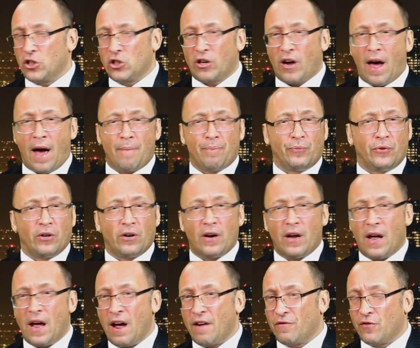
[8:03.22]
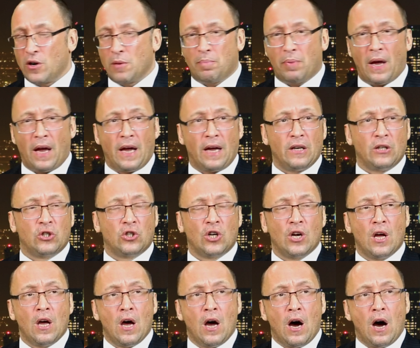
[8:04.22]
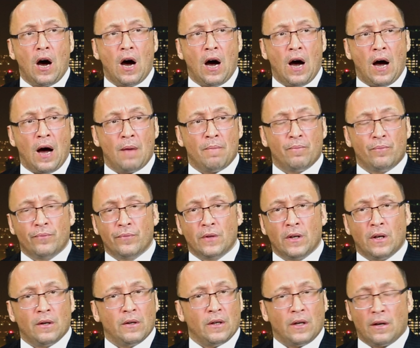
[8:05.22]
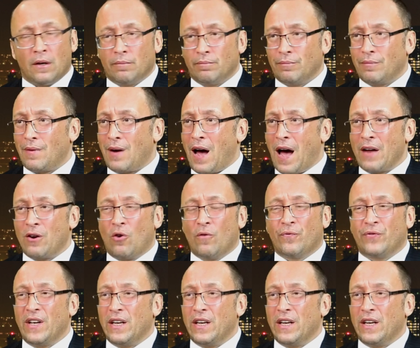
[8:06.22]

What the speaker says: chapter, every page. I don't